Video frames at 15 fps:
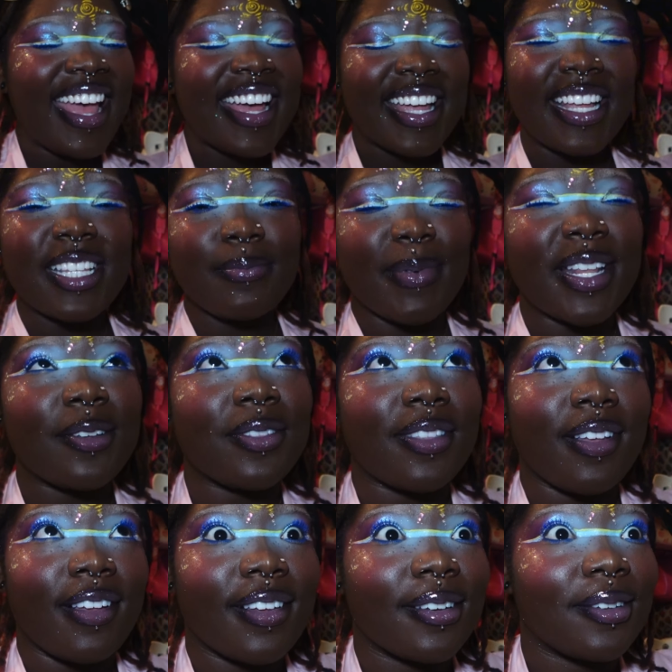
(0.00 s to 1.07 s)
It's been a
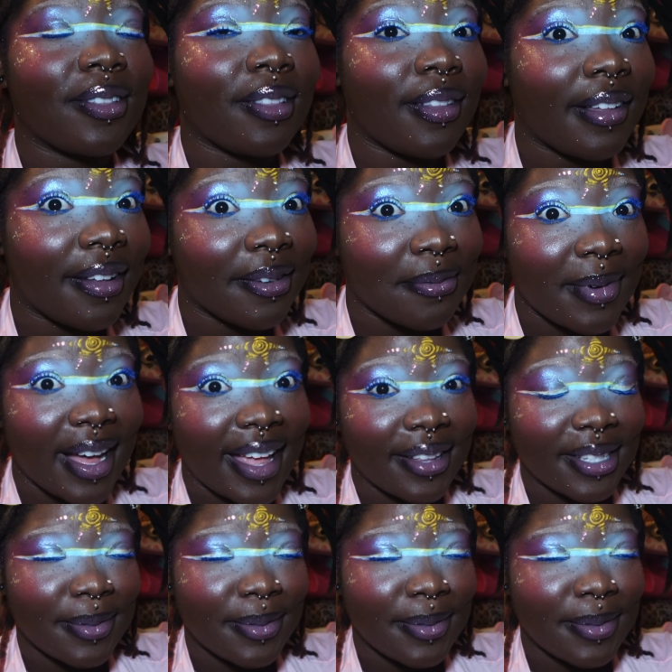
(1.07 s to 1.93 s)
long while.